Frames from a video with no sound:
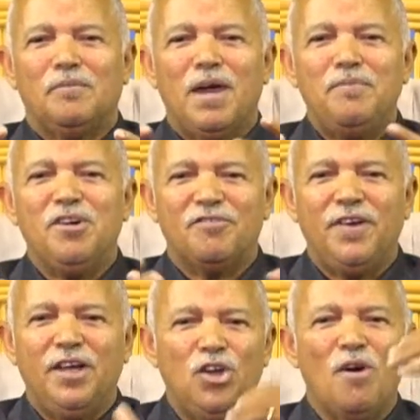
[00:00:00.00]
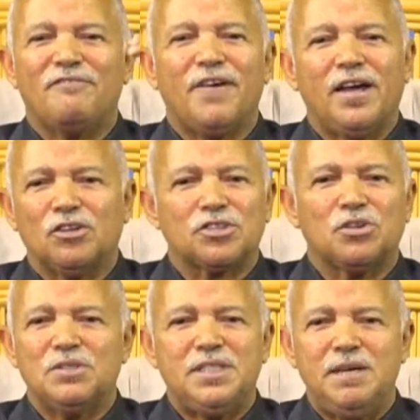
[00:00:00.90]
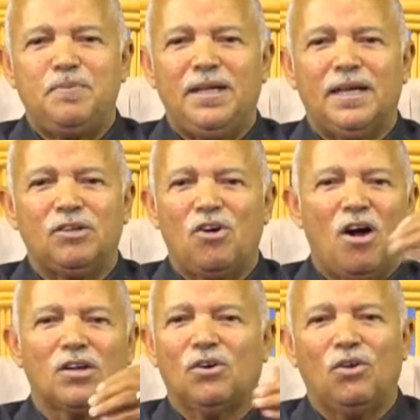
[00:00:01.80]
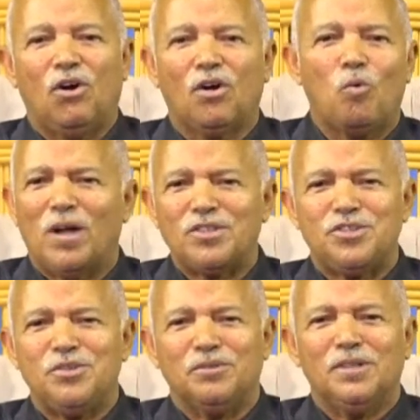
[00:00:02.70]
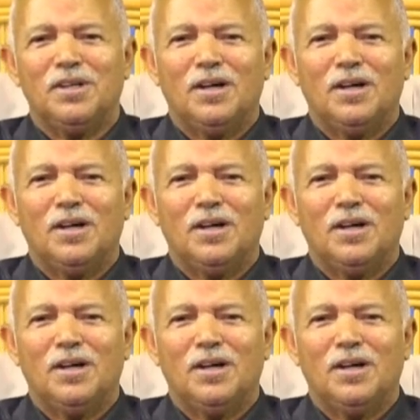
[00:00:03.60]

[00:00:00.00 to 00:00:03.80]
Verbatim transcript: Maybe you feel you have failed so deeply that God no longer wants you.